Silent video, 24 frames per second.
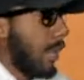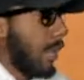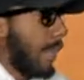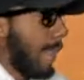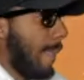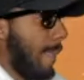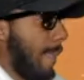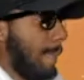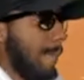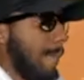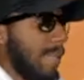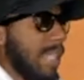
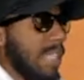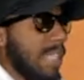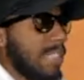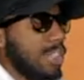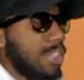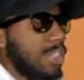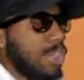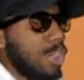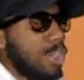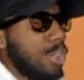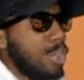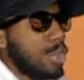But that just
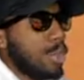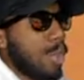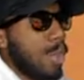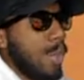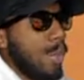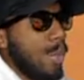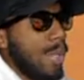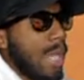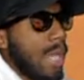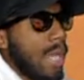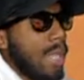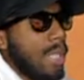shows you where
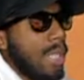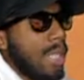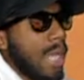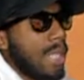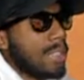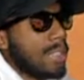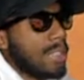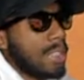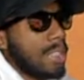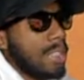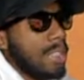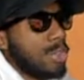we at as a
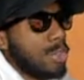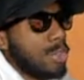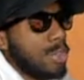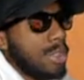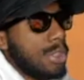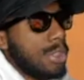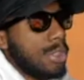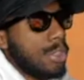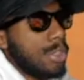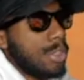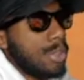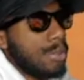country.
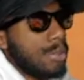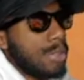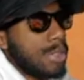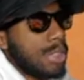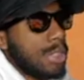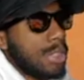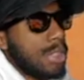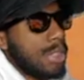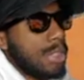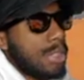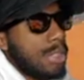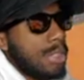You know what I'm
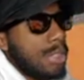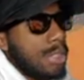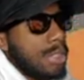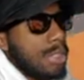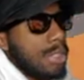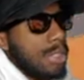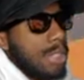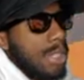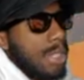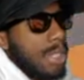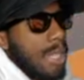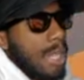saying?
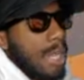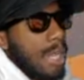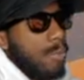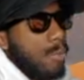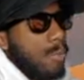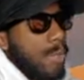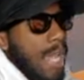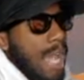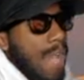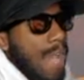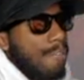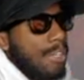If we
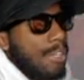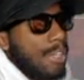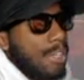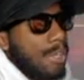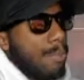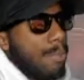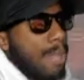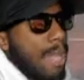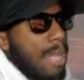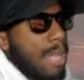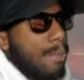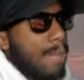having a
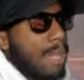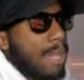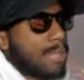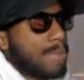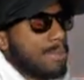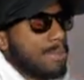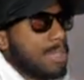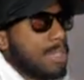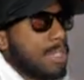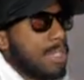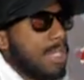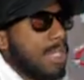debate about some
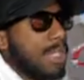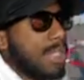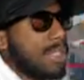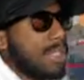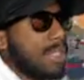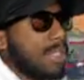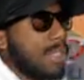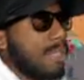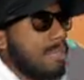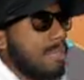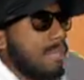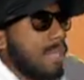serious
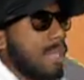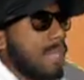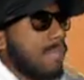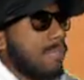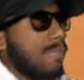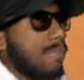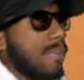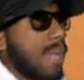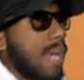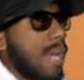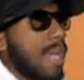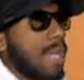stuff, and the
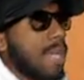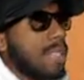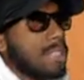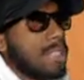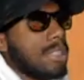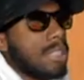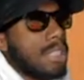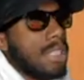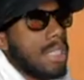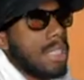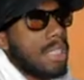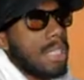fly is the
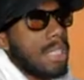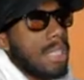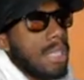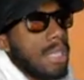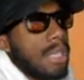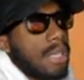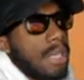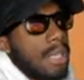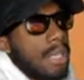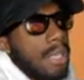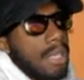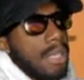thing that
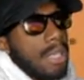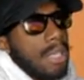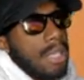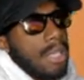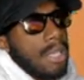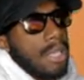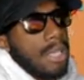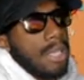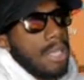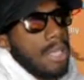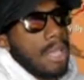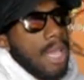
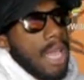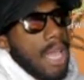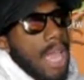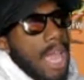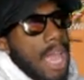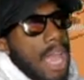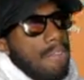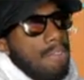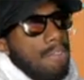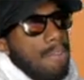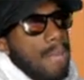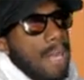
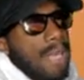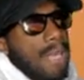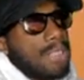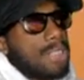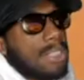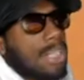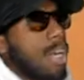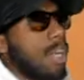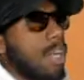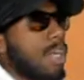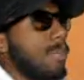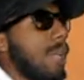everybody's
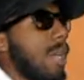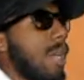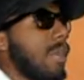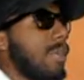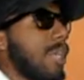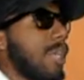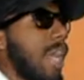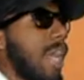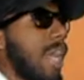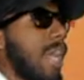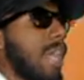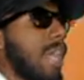talking about, cash.